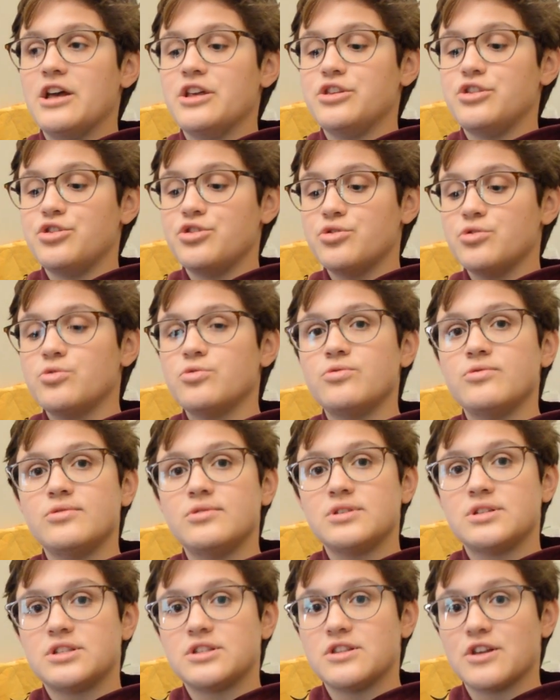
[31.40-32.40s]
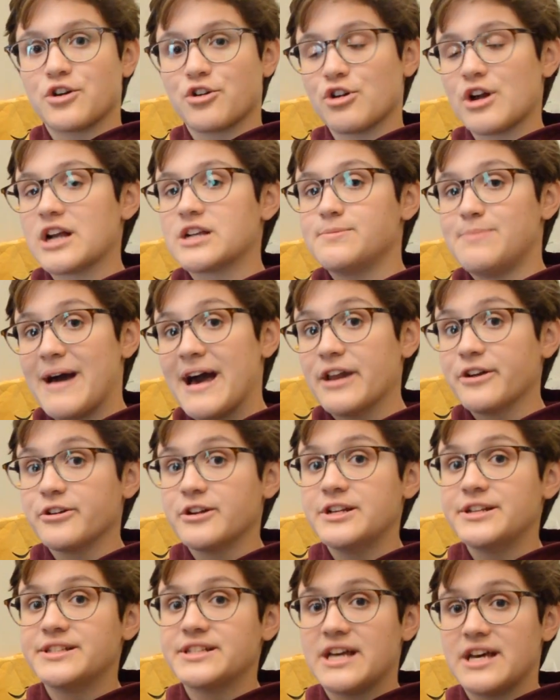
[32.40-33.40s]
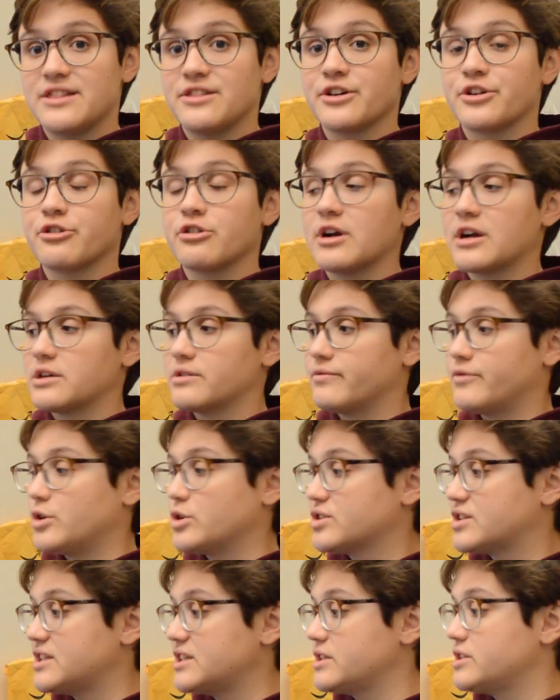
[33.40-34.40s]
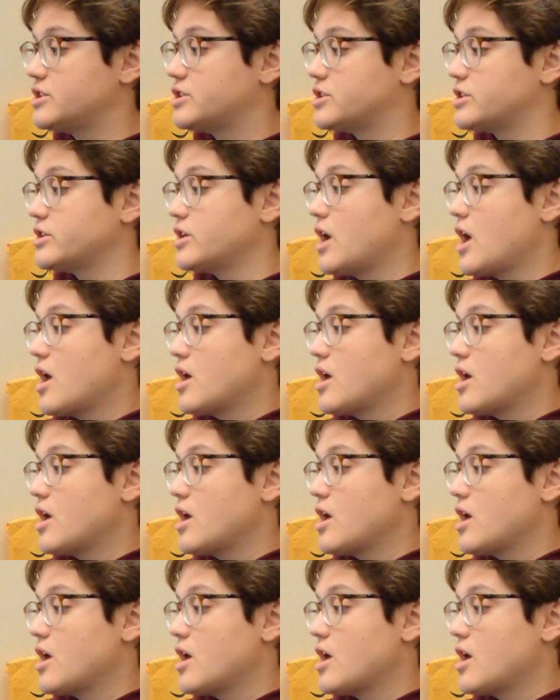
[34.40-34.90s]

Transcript: use the correct batteries at the correct voltage